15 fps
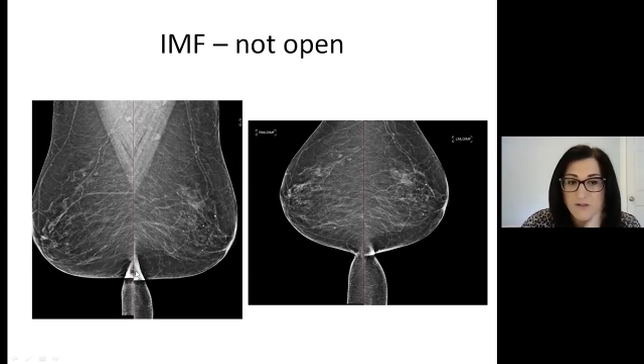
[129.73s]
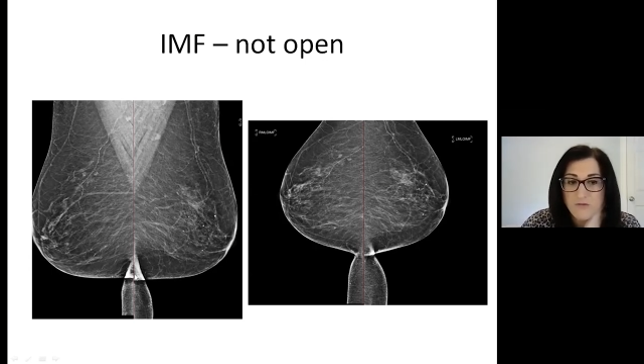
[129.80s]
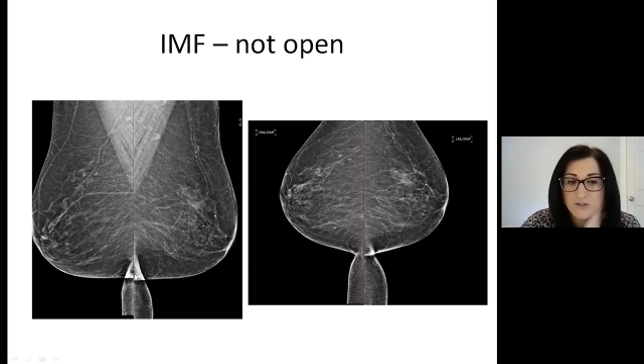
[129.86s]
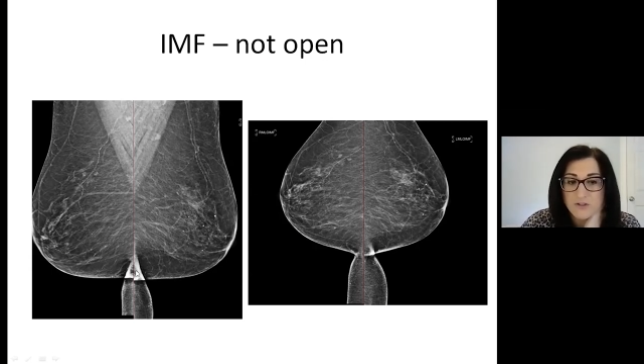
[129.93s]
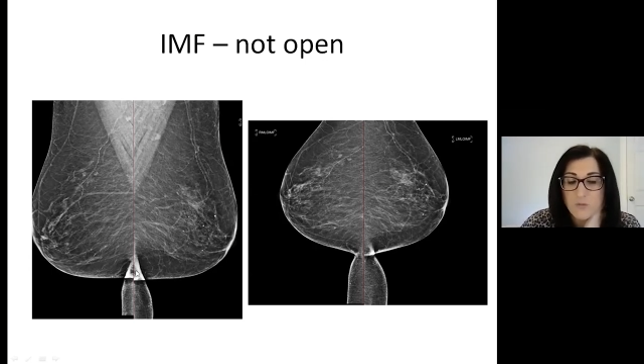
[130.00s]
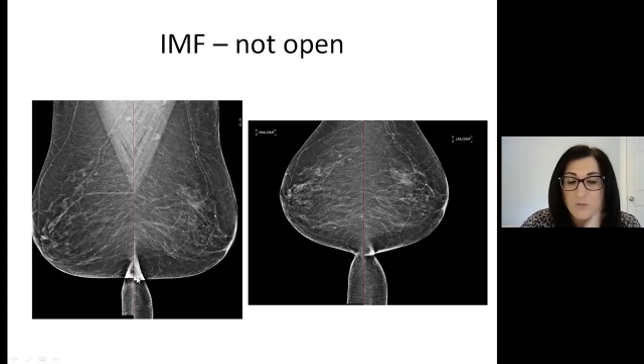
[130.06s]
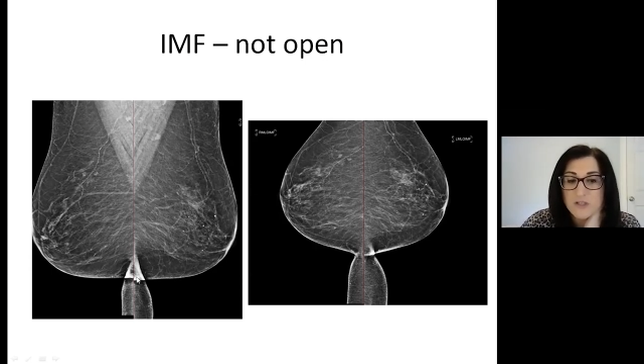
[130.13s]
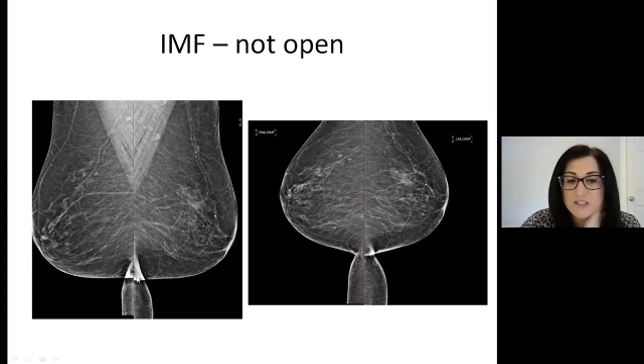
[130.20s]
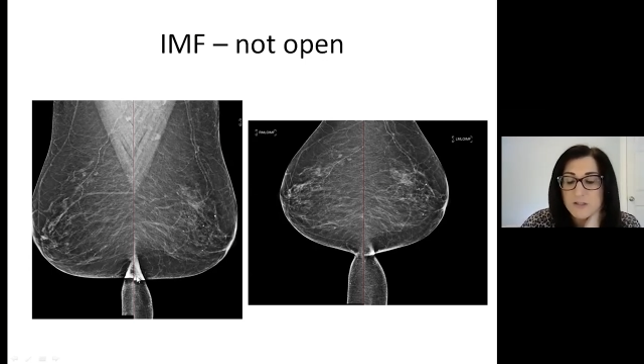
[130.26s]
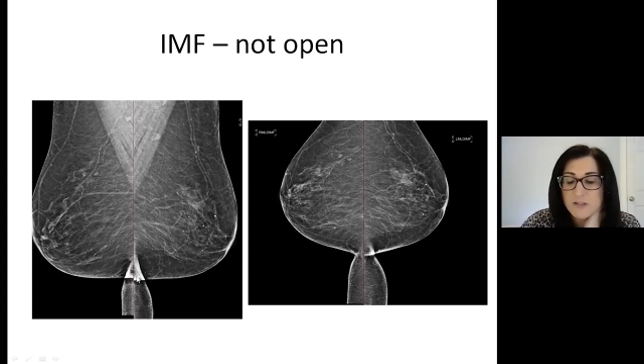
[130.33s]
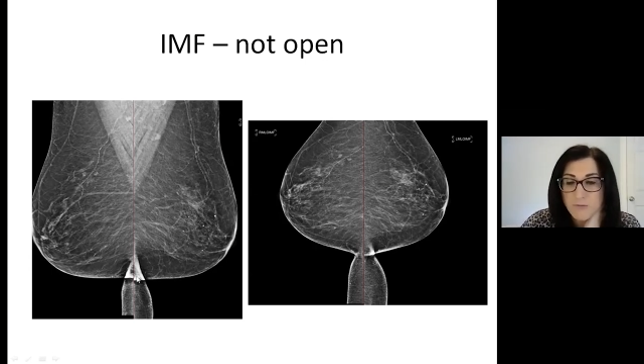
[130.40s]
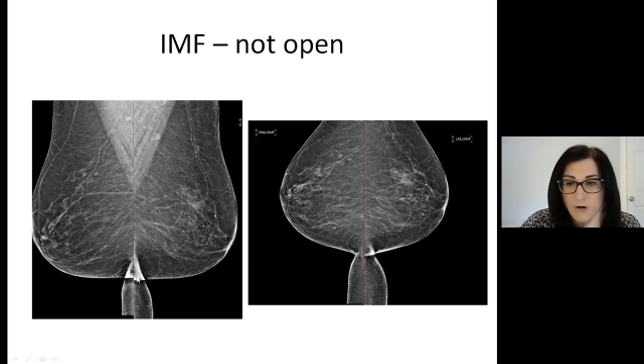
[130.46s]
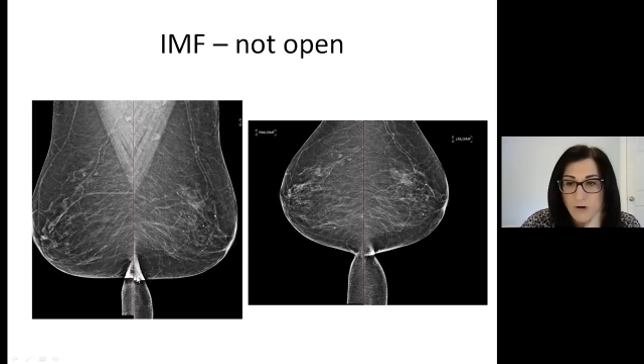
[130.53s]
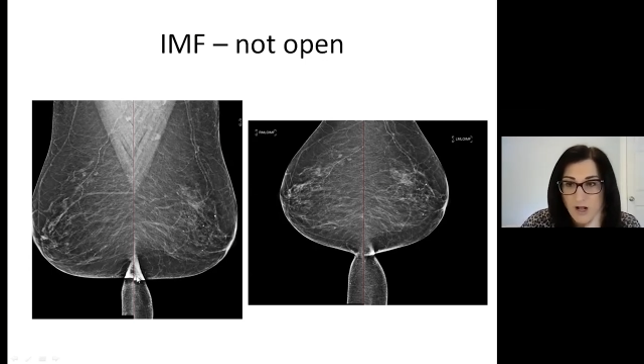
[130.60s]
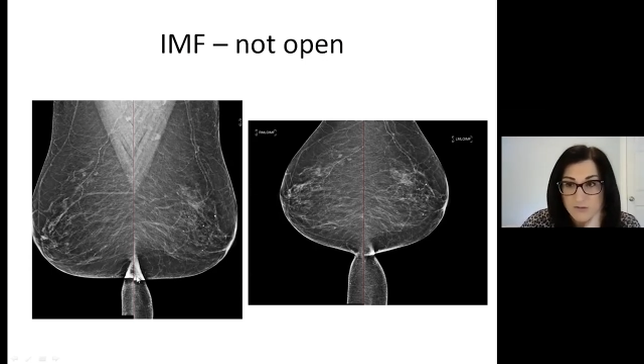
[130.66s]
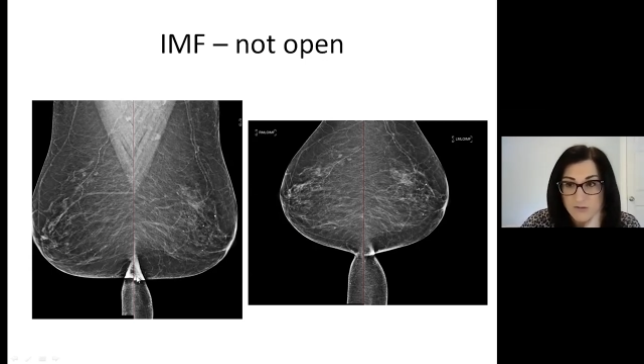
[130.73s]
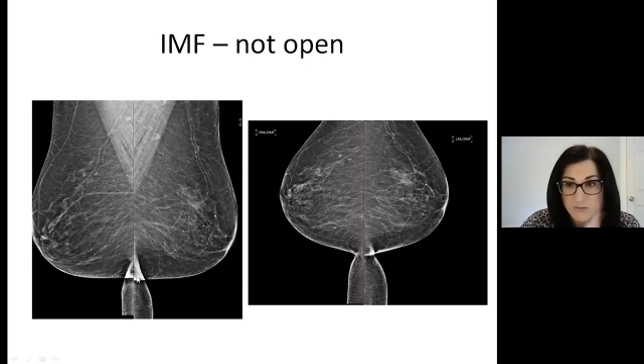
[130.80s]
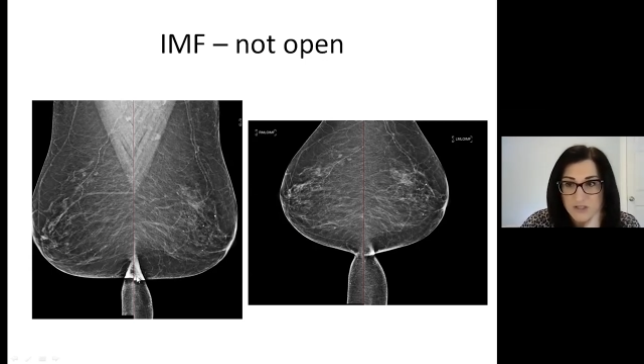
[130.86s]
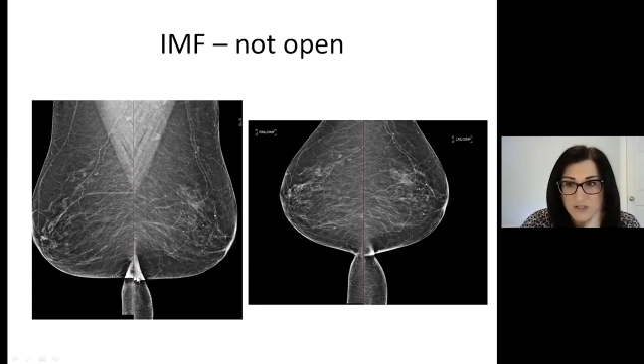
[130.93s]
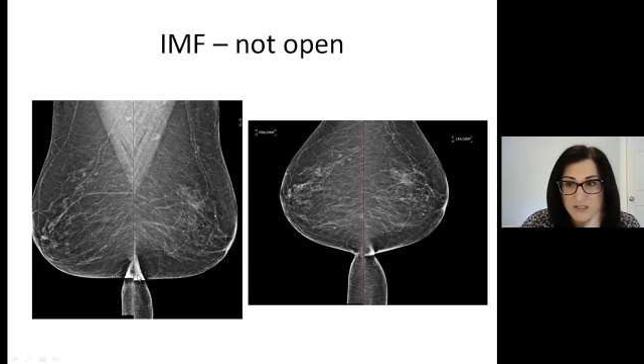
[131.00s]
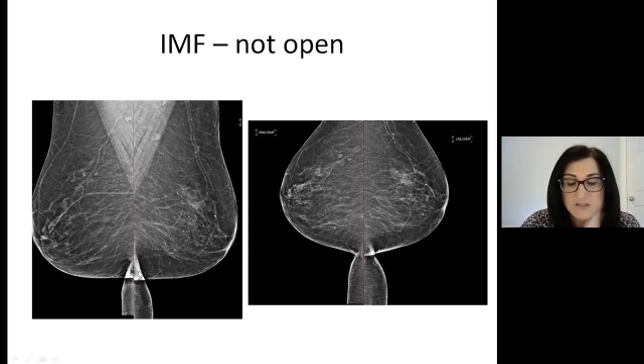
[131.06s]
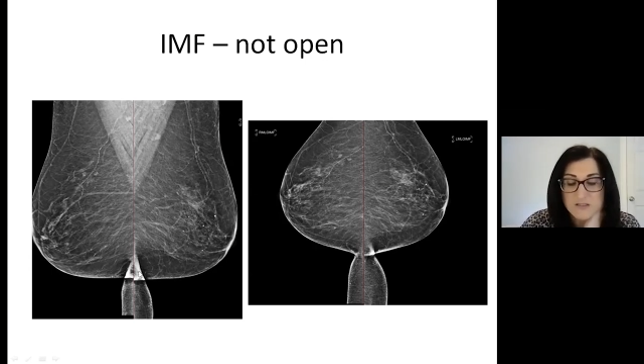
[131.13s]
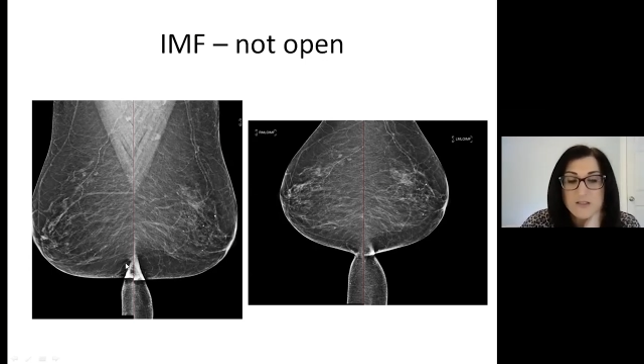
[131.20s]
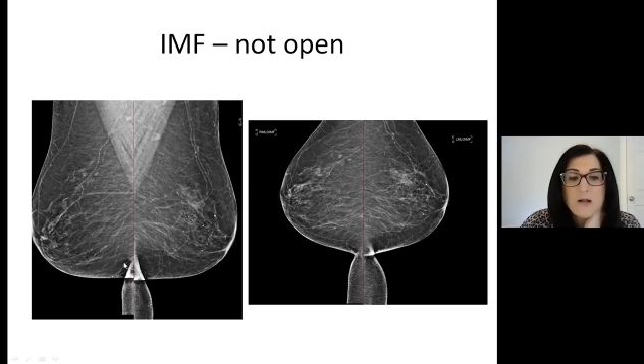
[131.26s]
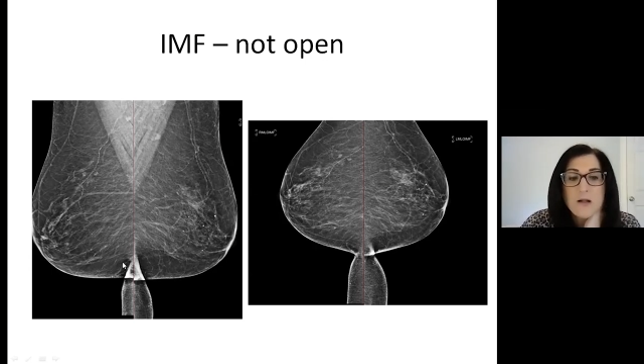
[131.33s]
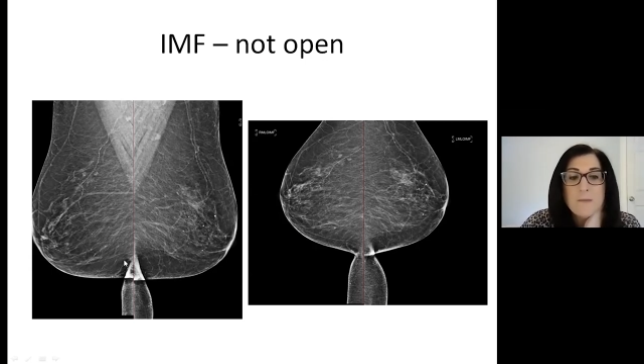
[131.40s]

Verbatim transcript: fold. And what's the problem with this?